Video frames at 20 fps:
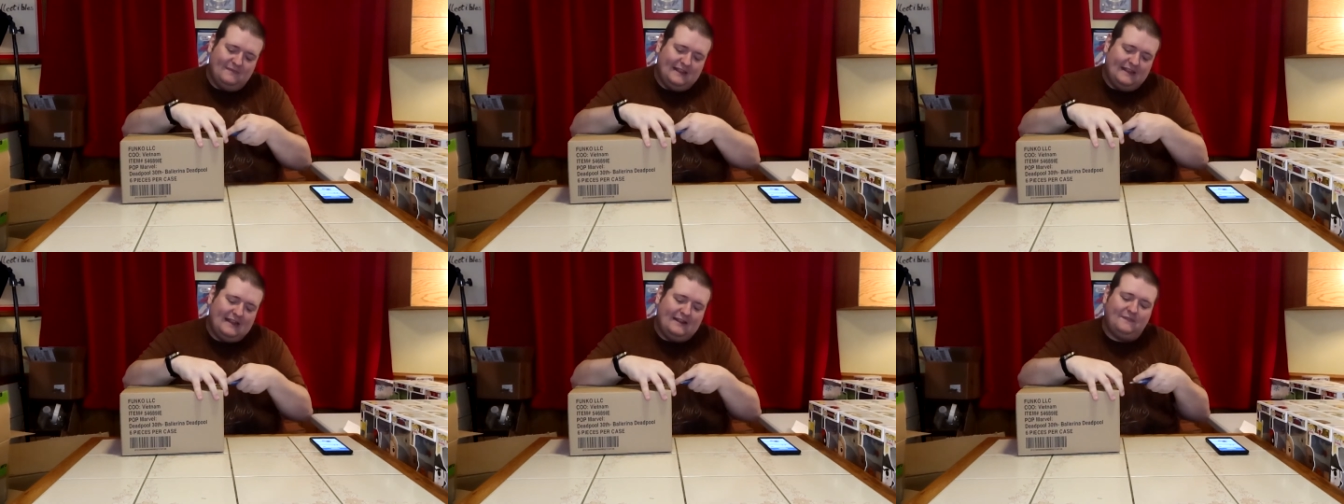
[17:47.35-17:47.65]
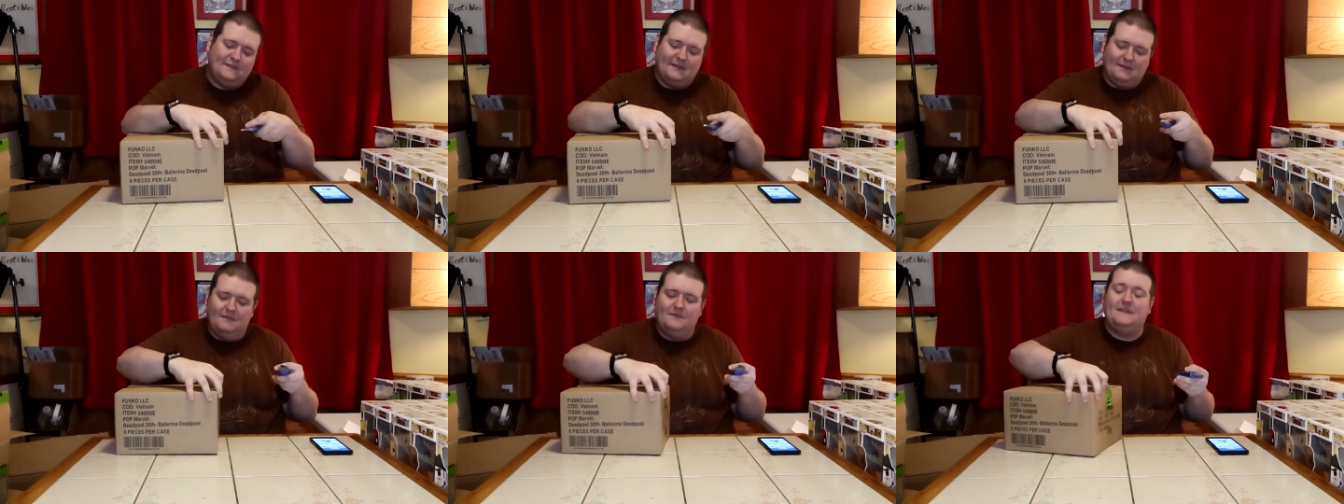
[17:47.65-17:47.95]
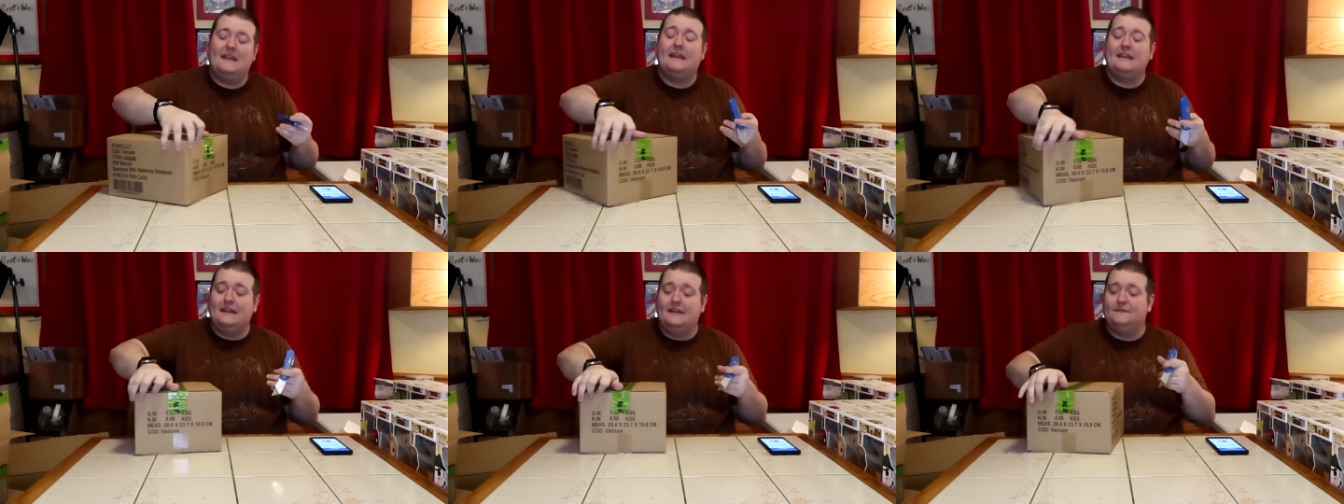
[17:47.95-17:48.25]
They definitely.
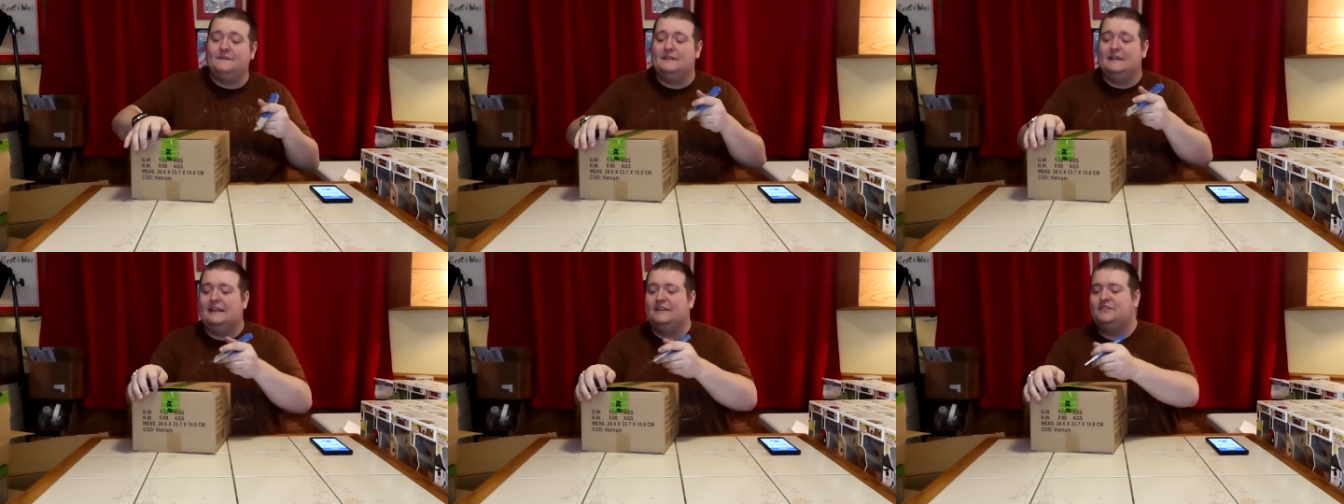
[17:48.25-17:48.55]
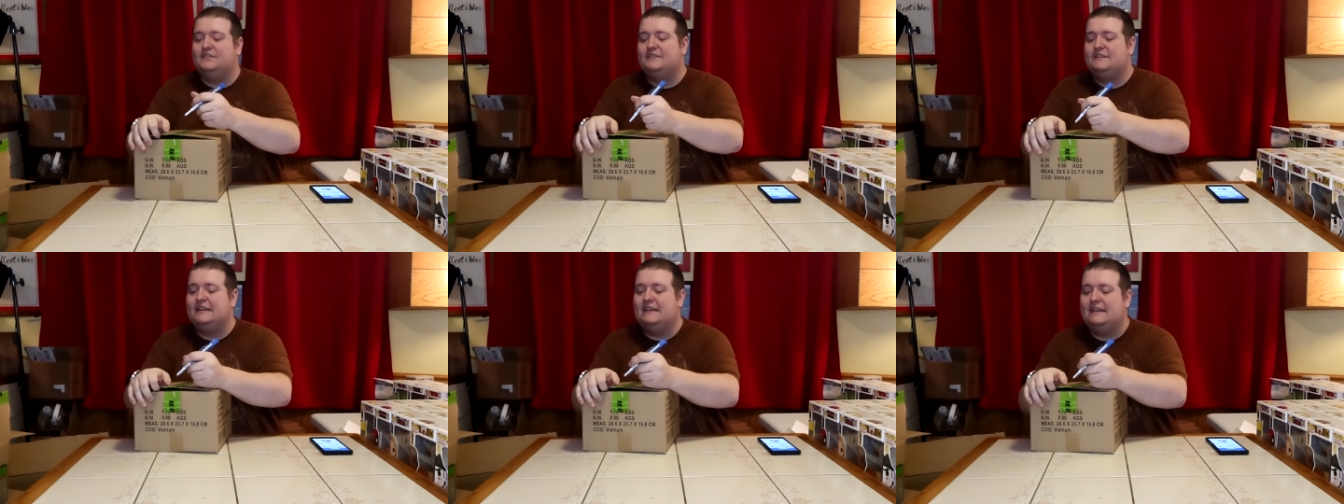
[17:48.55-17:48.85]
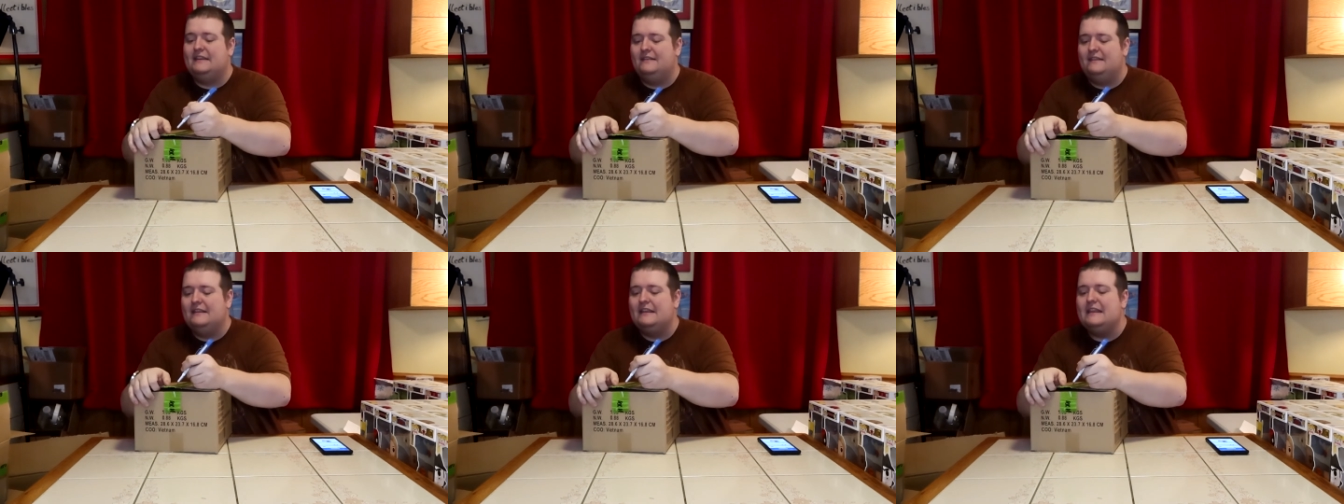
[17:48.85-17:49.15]
They definitely. I shouldn't
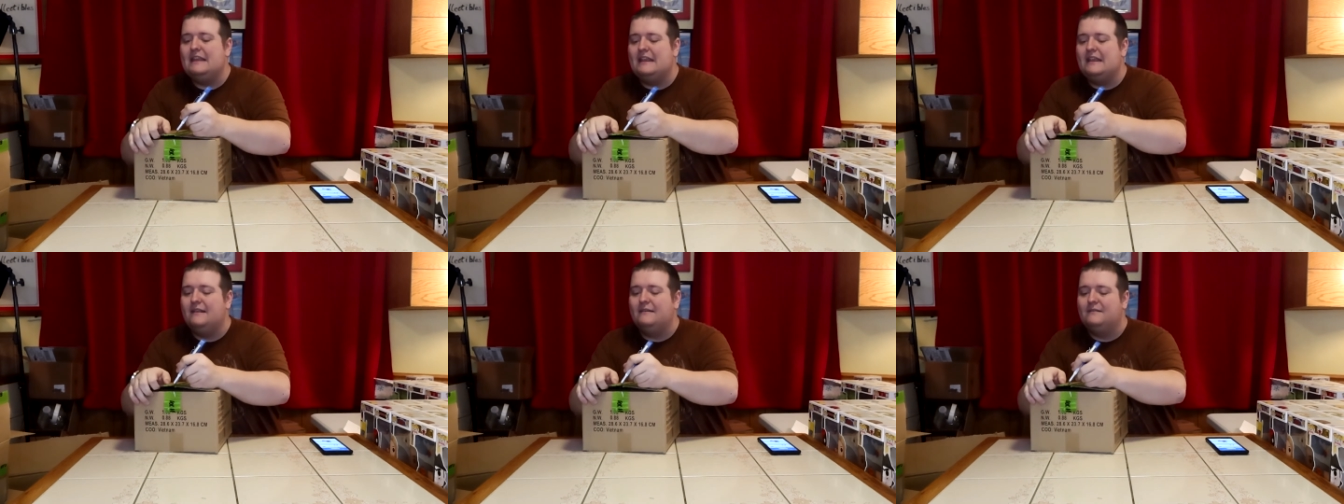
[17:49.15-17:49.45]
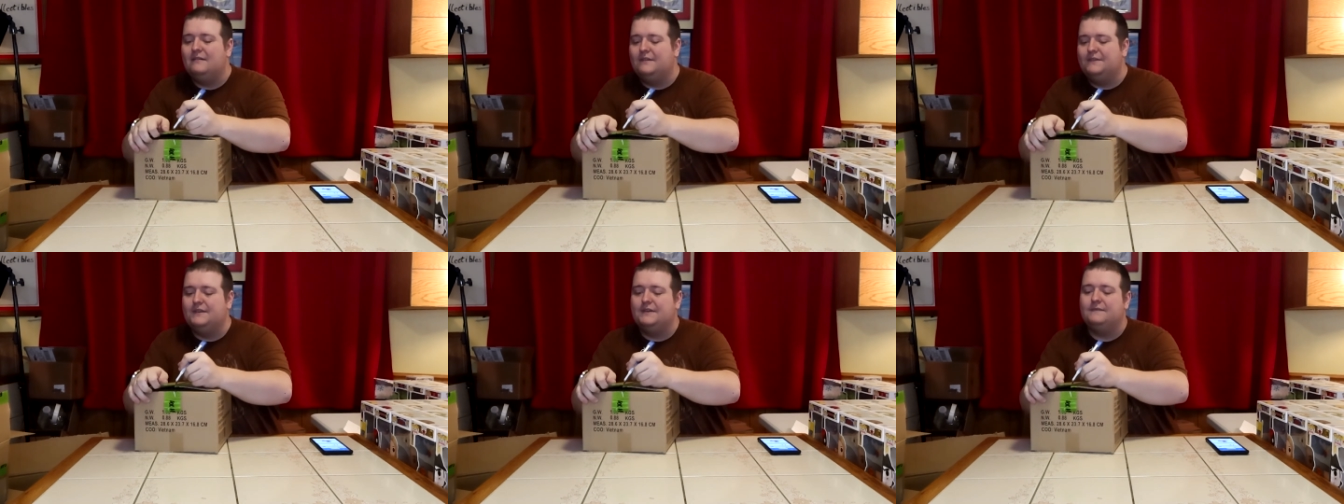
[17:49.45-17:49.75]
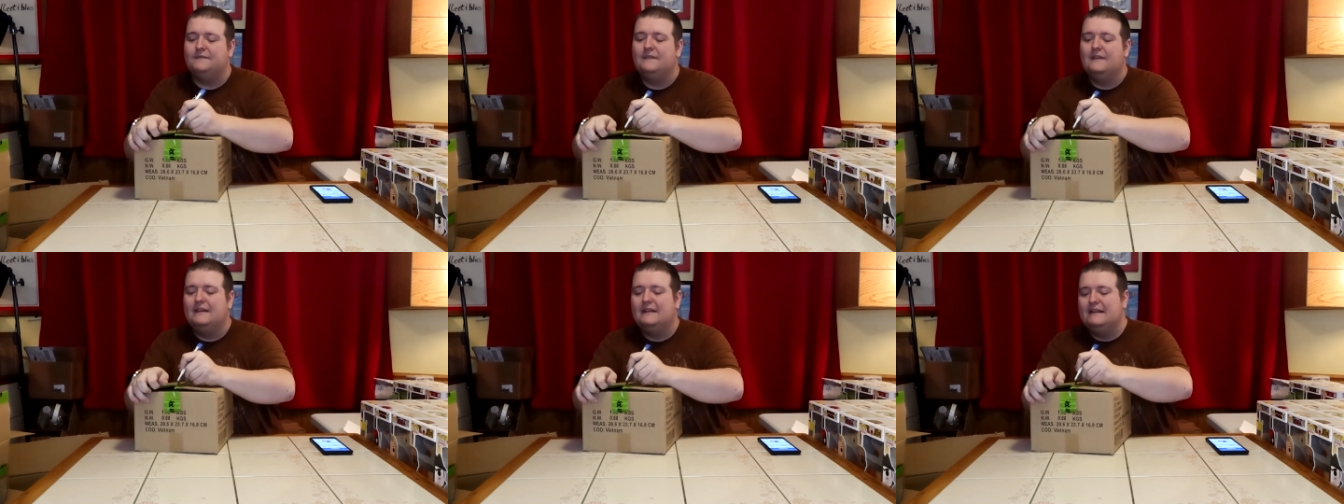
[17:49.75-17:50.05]
say he, although